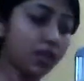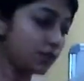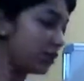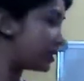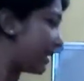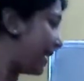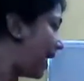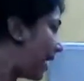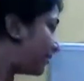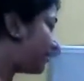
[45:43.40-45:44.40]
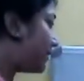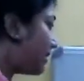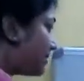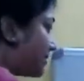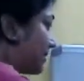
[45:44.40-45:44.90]
So say I will
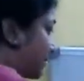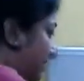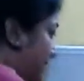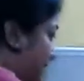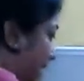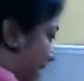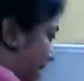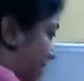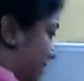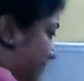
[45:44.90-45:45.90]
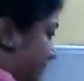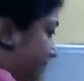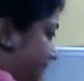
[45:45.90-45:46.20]
consider this as,